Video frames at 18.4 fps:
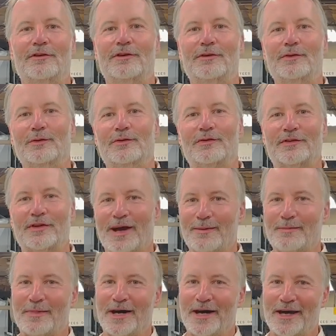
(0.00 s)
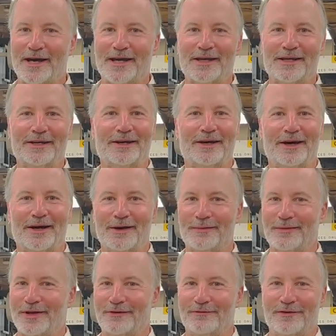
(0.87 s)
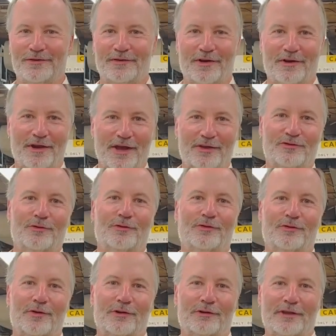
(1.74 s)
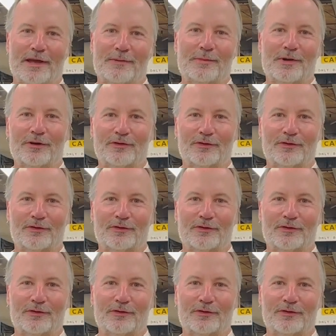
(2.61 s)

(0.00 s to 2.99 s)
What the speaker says: you stop by and visit our National Store landmark.